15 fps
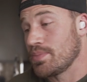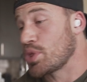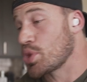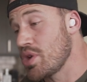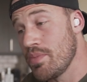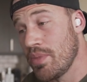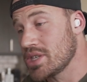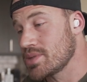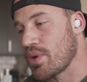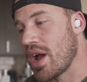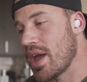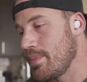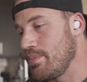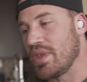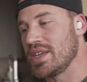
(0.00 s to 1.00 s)
3 months
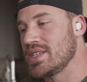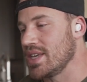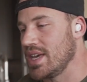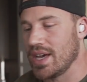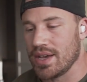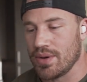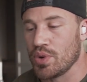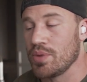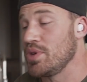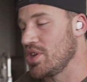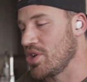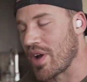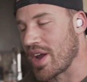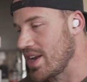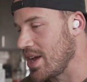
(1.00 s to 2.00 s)
probably would be
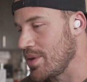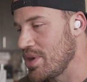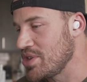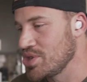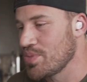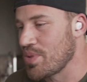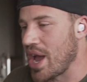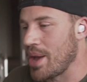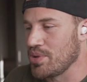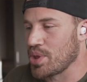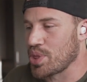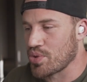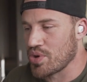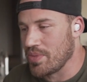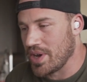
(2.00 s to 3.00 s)
great. I'd be super happy
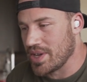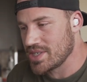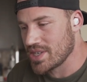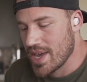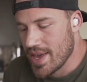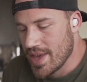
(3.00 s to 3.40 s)
with 3 months.